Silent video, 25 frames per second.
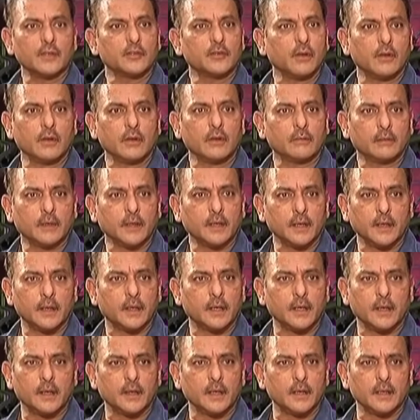It is not.
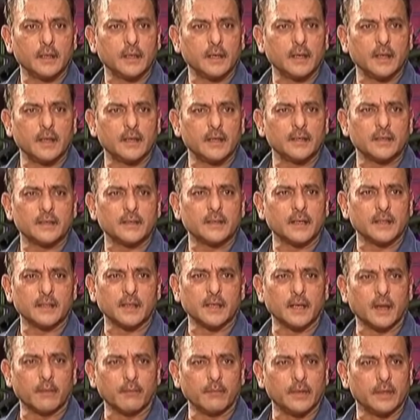It, age is just
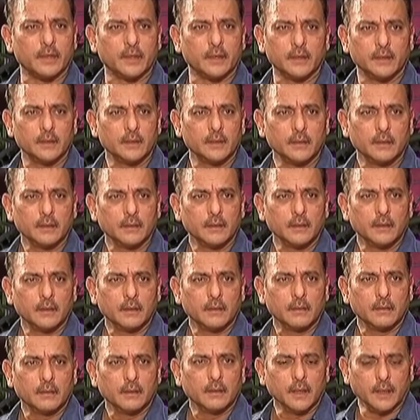a number.
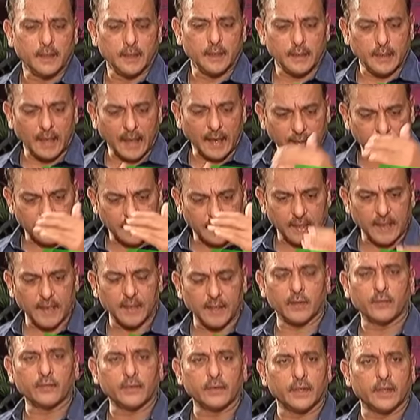It, at the
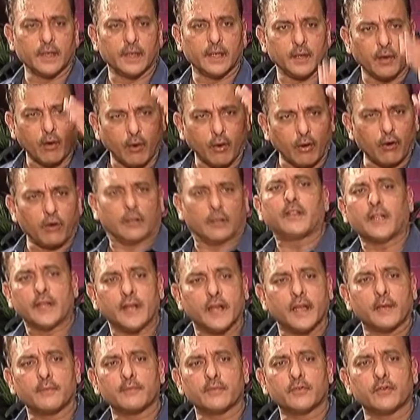end of the day, all the
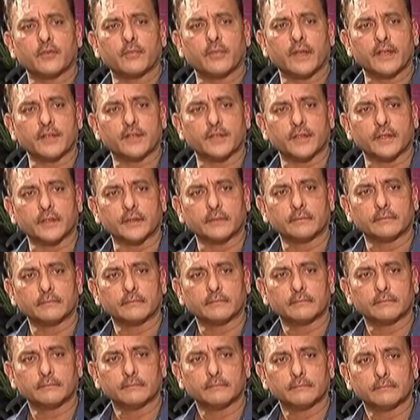names you mention,
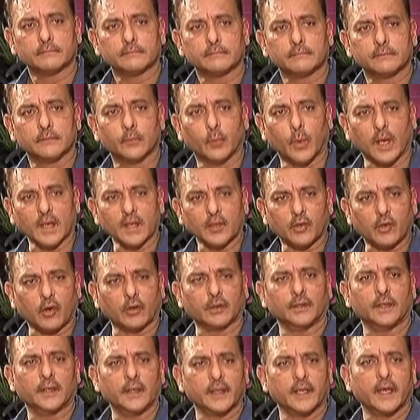one
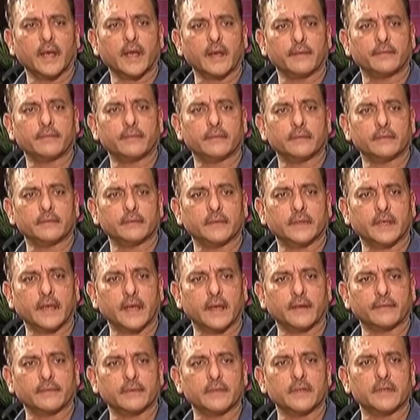quality I have, they
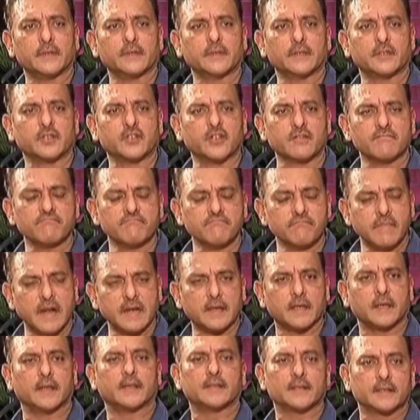have is
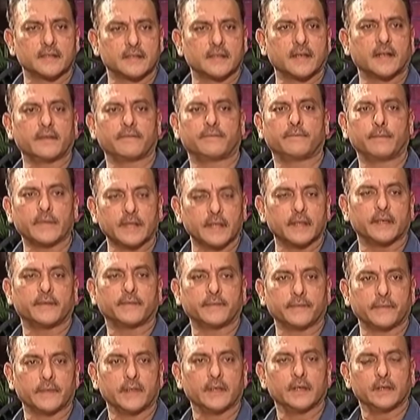tremendous
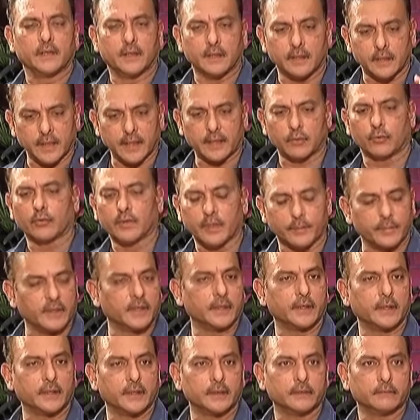self-belief in their own
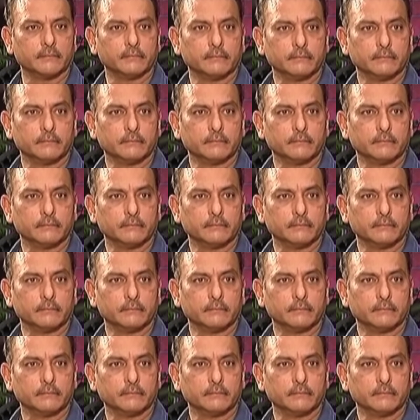ability.